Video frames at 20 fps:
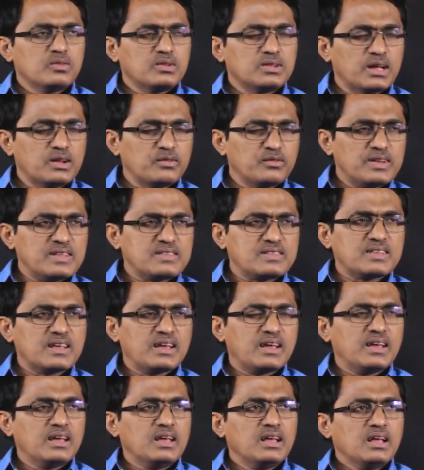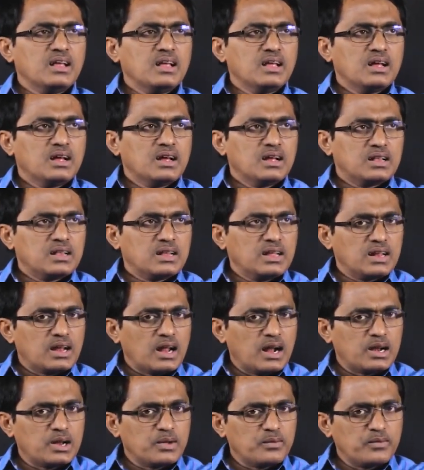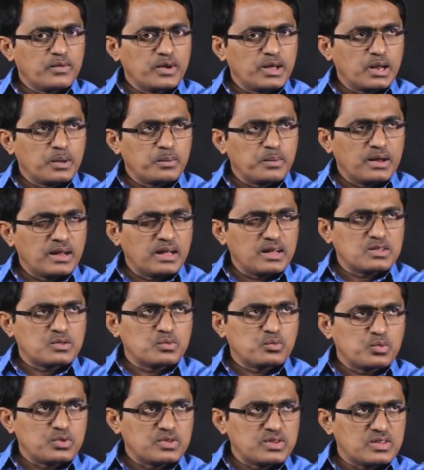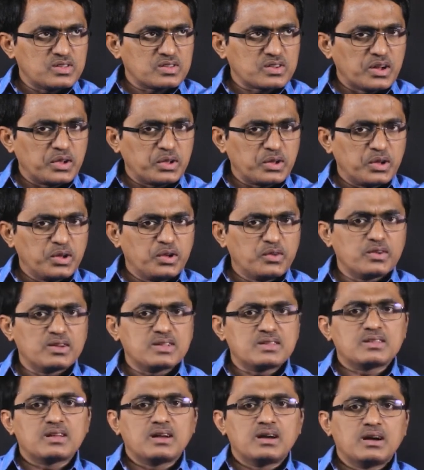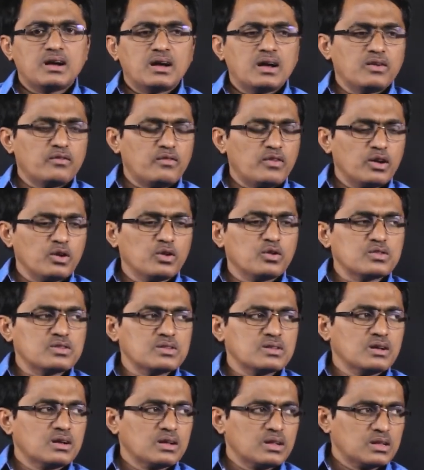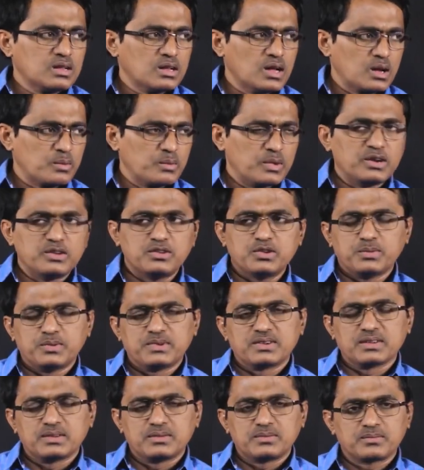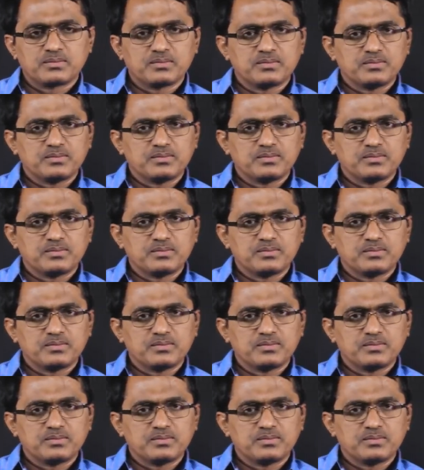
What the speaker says: then we say the random variable x which is continuous follows normal distribution.